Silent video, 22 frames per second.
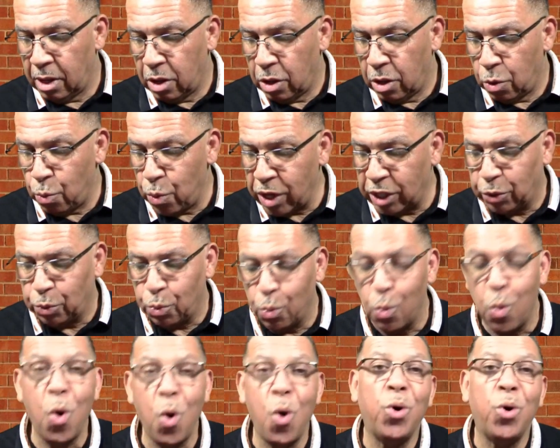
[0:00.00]
which
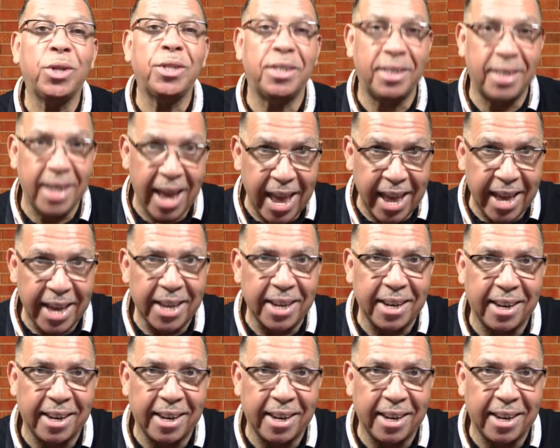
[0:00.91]
was dead